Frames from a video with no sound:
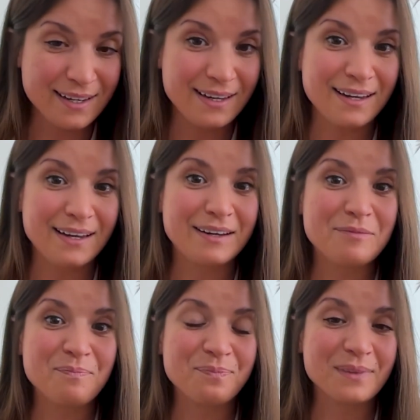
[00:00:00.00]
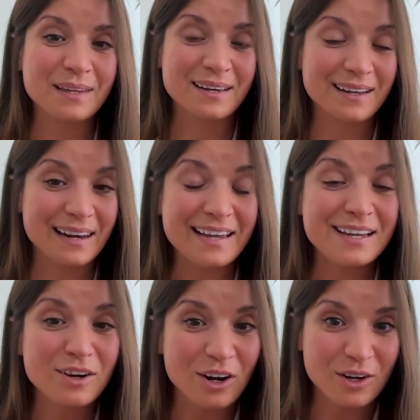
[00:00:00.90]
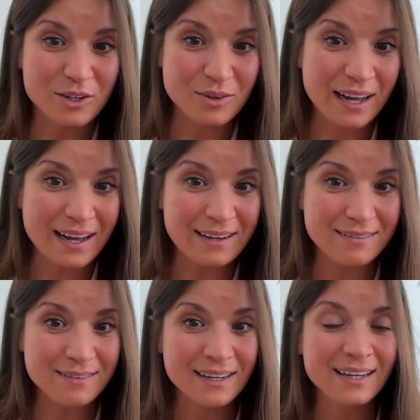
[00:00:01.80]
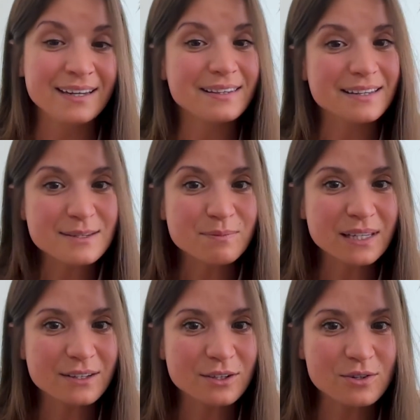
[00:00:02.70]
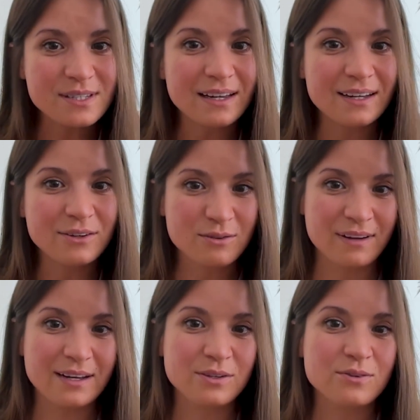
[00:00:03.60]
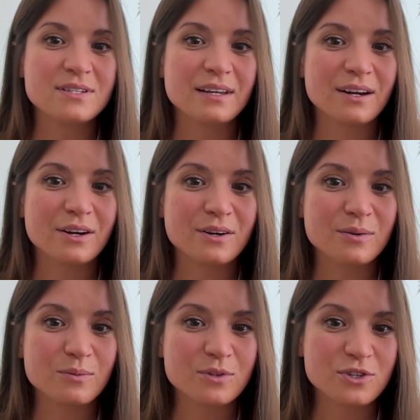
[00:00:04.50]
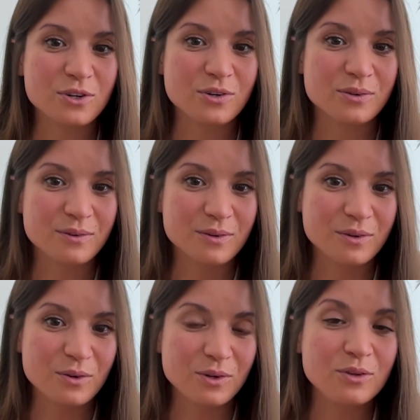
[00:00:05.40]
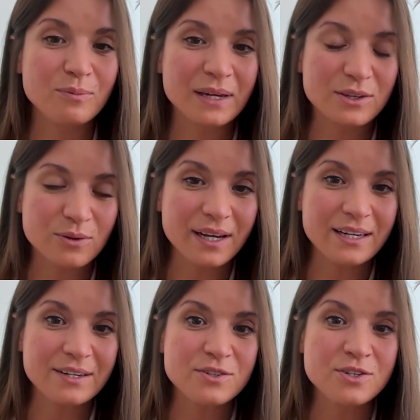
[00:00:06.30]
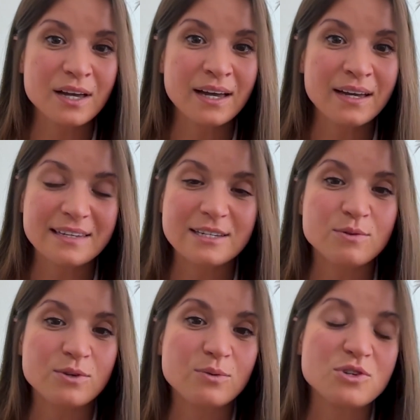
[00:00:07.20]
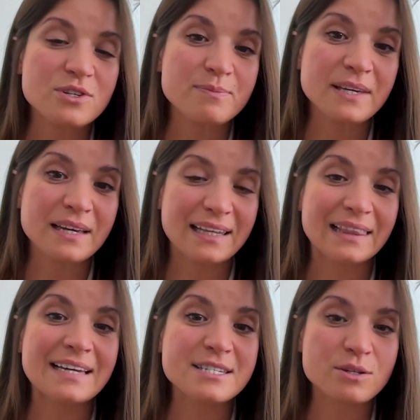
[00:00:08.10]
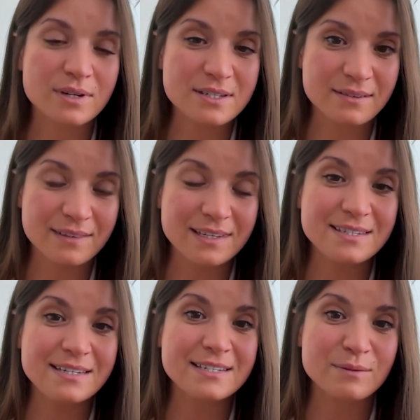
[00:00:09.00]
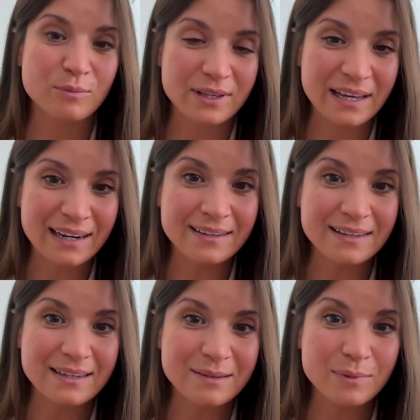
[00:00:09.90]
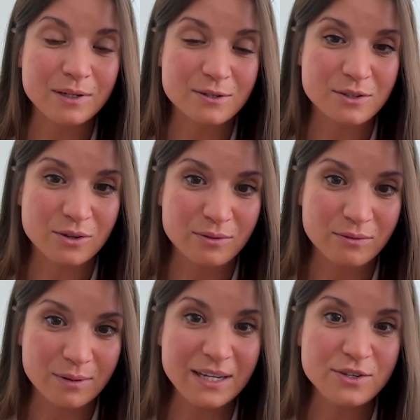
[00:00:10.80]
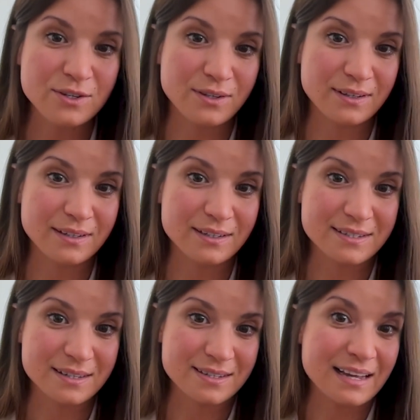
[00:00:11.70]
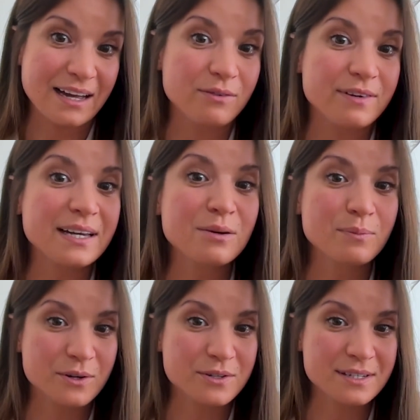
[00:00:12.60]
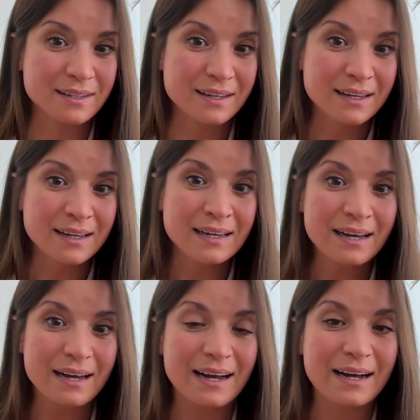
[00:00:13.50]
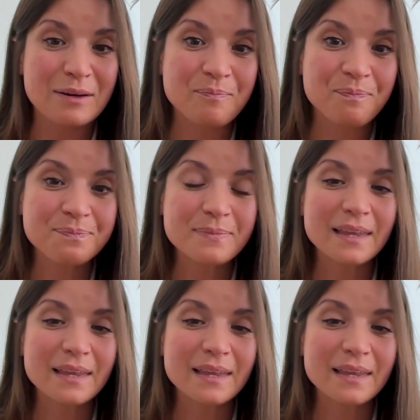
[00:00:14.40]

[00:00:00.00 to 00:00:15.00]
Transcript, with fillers: um, glycan clock you have doesn't mean that there's not other factors there which are going to make you age this will you'll just be at less risk of disease and mortality because your inflammation is is that of a young person um,